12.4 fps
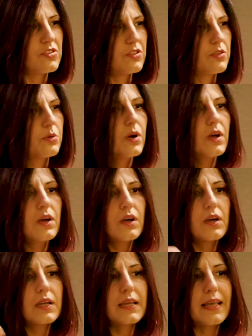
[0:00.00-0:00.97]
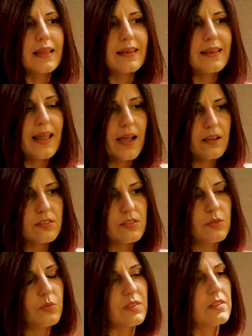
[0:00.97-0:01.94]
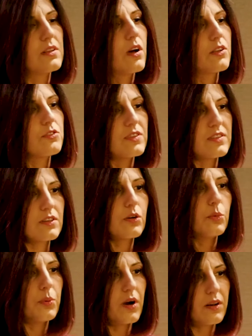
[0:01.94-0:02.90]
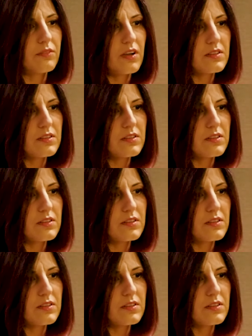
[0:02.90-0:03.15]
to connect with the non physical part of